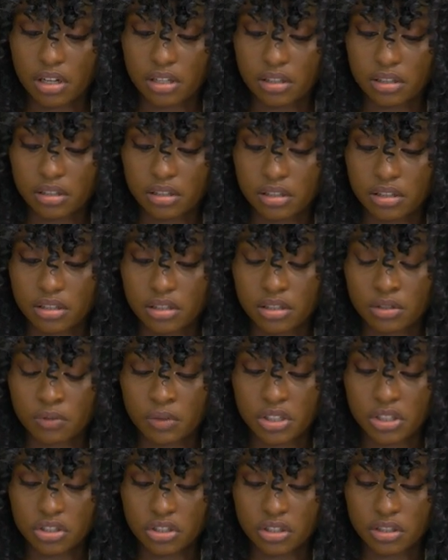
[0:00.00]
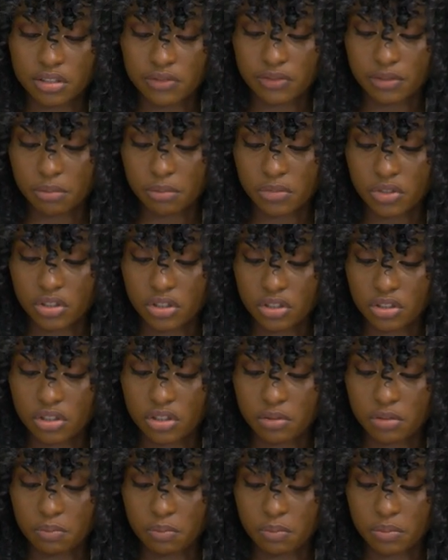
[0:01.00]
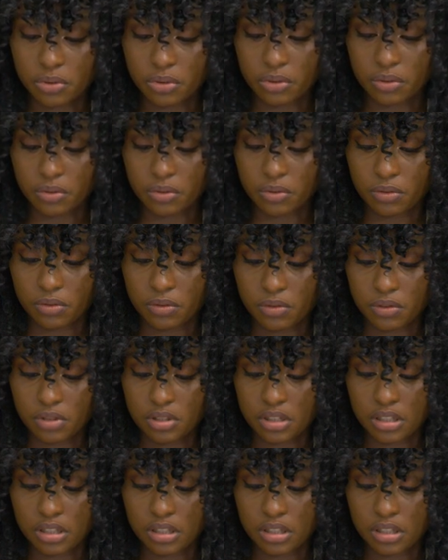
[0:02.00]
This question is from Chipo